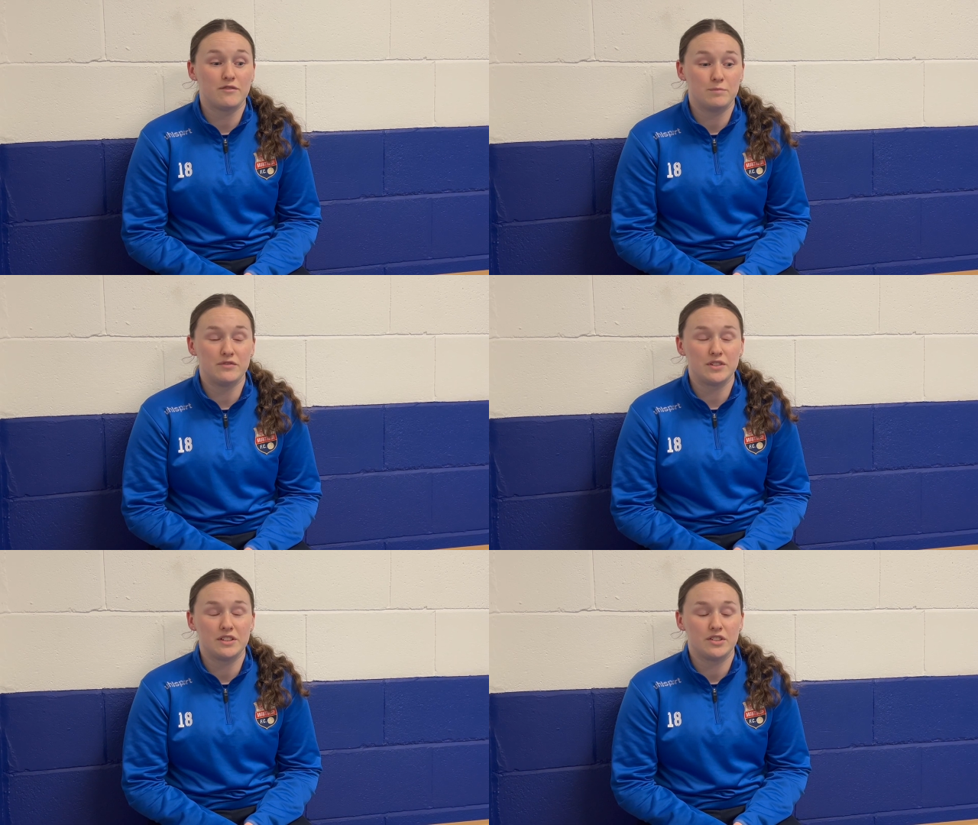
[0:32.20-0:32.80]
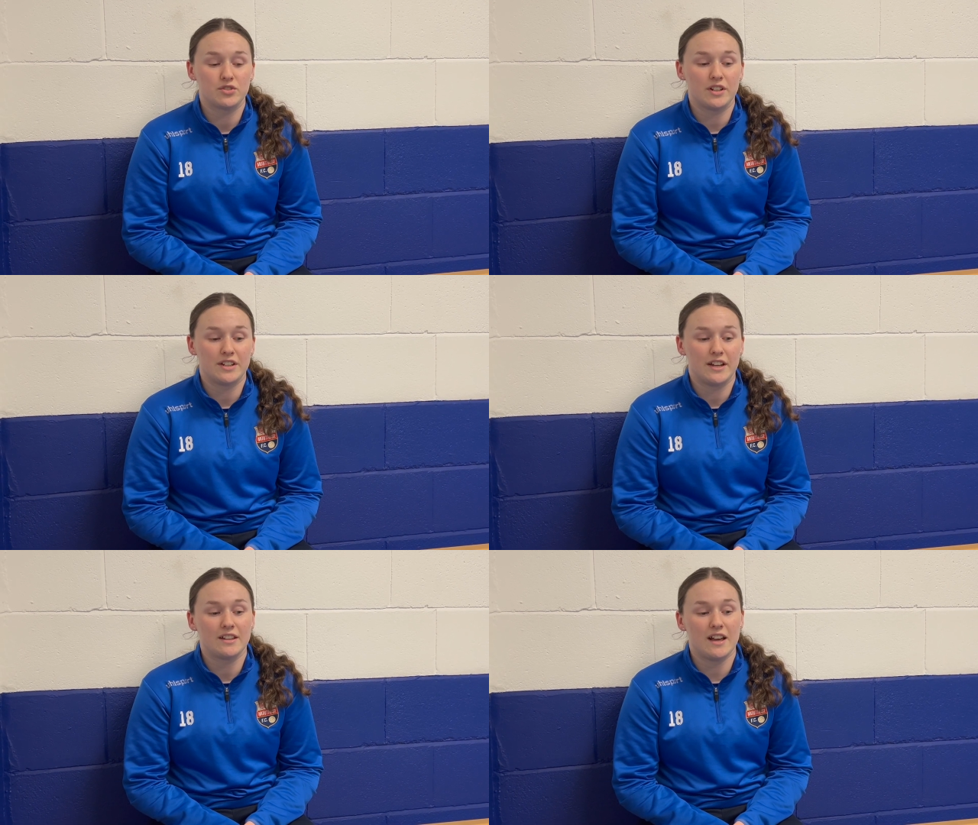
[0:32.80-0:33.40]
been really enjoying
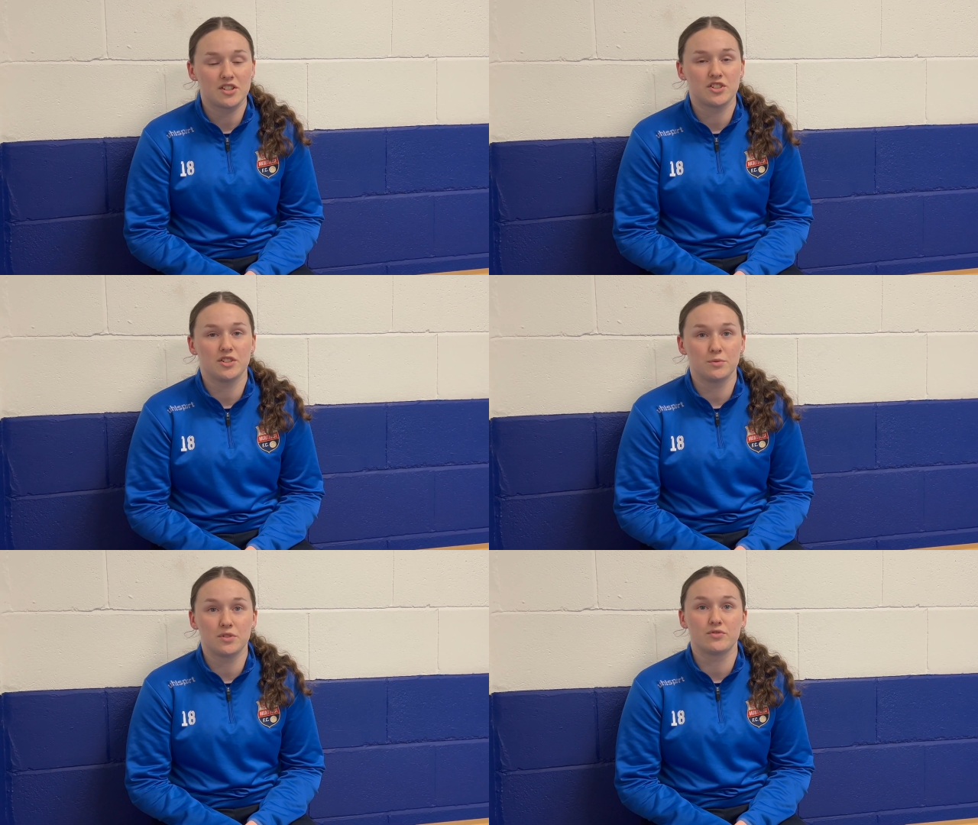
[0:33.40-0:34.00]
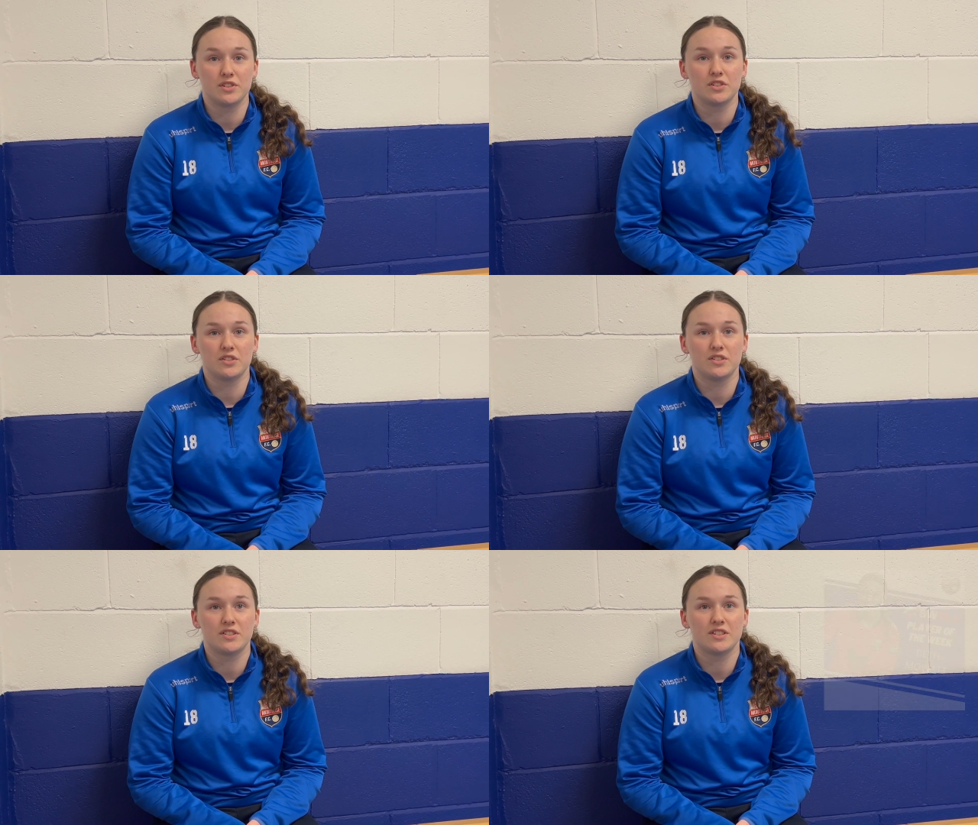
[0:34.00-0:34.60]
it. Last year was really
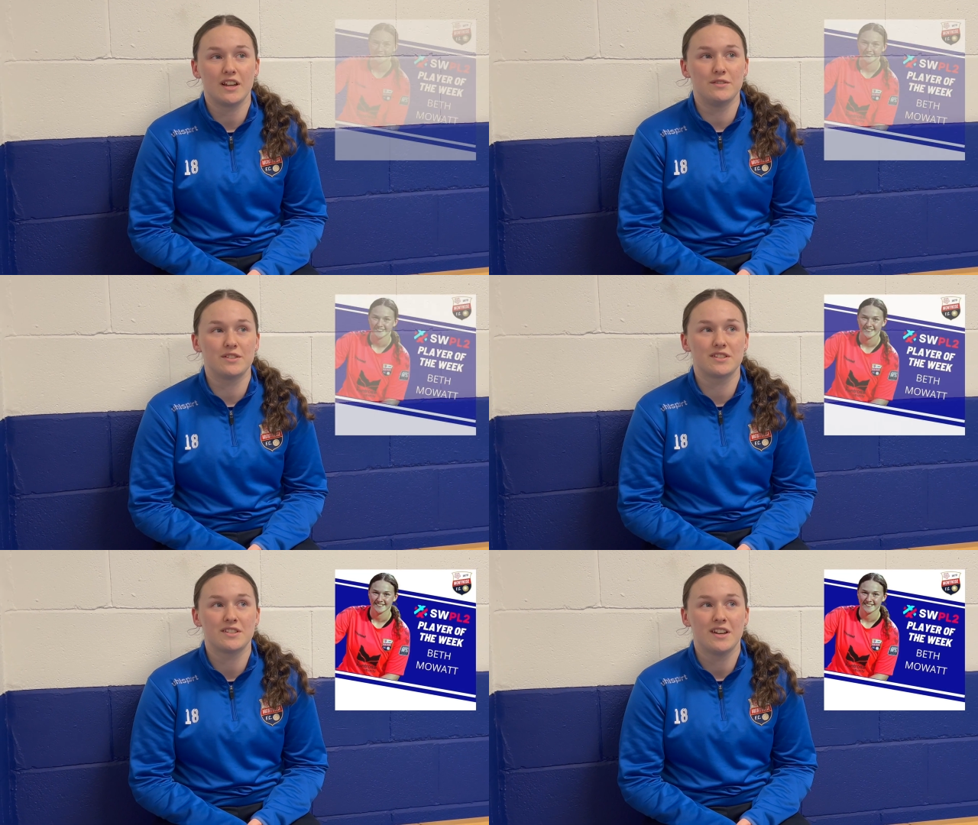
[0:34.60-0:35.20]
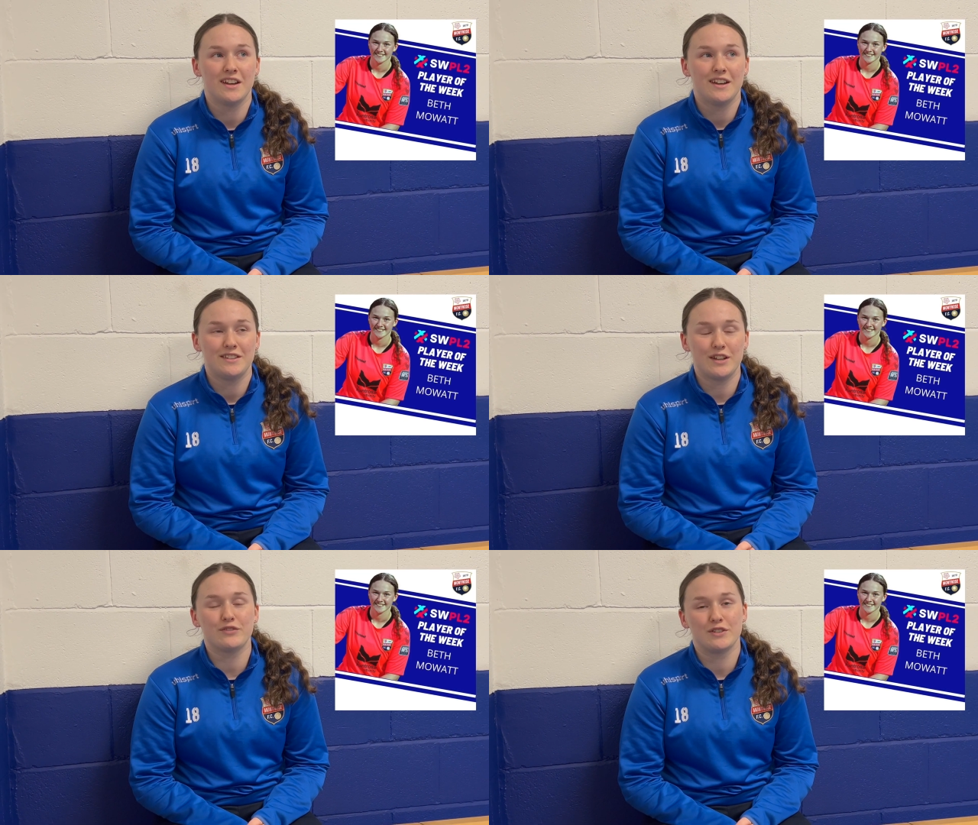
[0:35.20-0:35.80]
good. It was
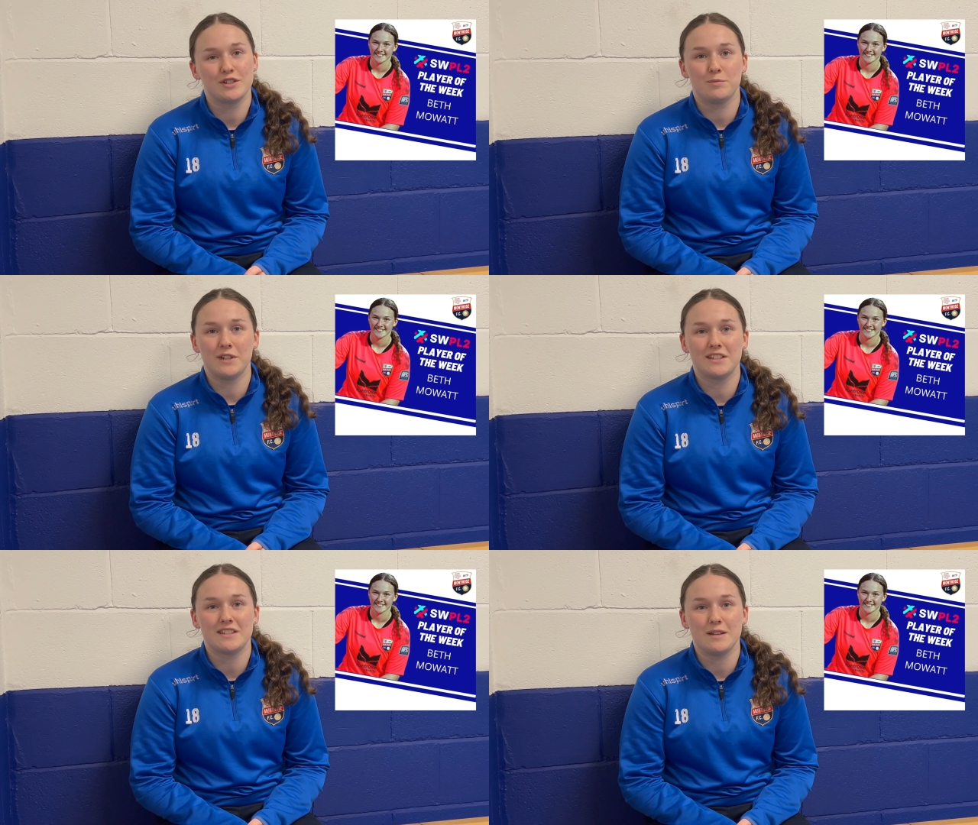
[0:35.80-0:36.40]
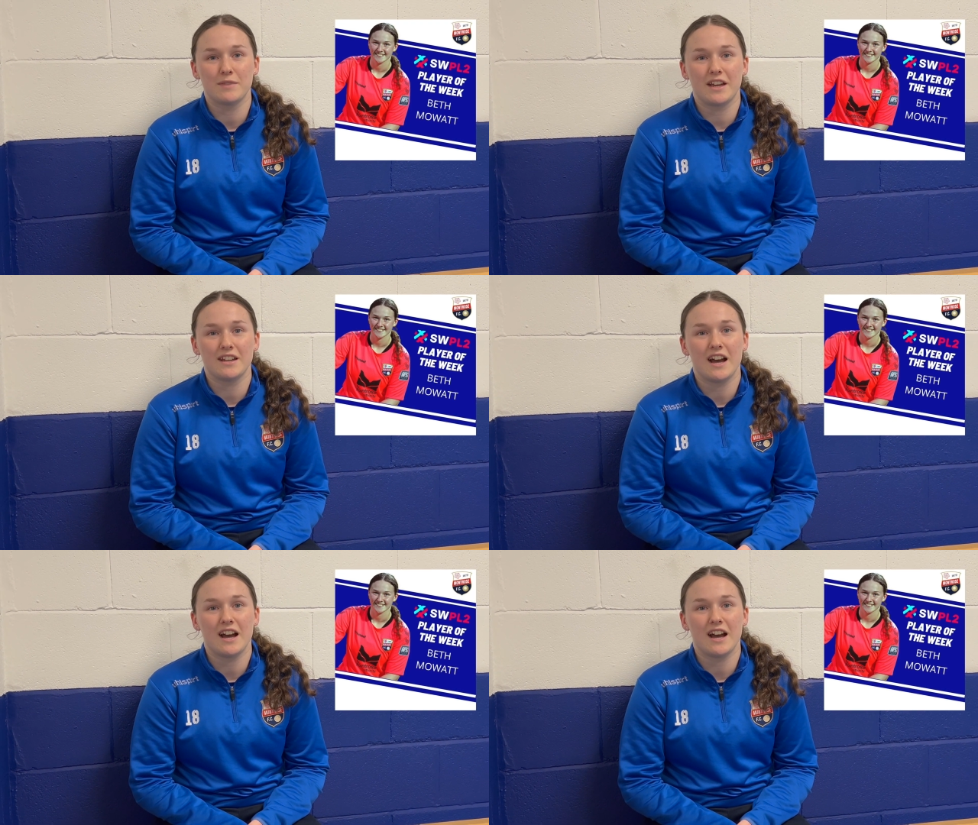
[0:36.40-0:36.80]
different to be in a team that you